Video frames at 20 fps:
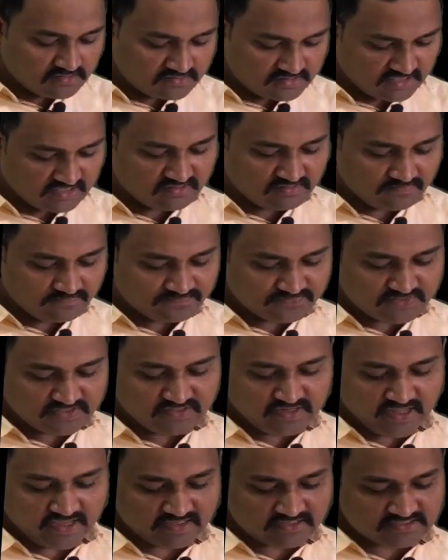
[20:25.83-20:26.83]
Then the
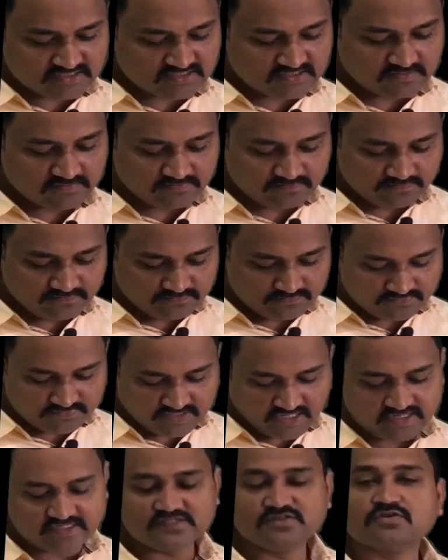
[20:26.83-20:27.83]
next,
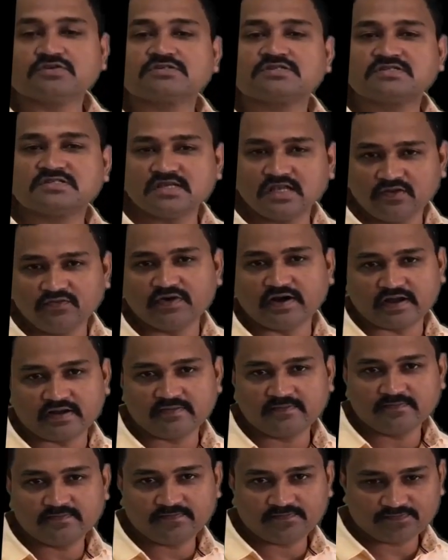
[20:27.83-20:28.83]
that is your silver.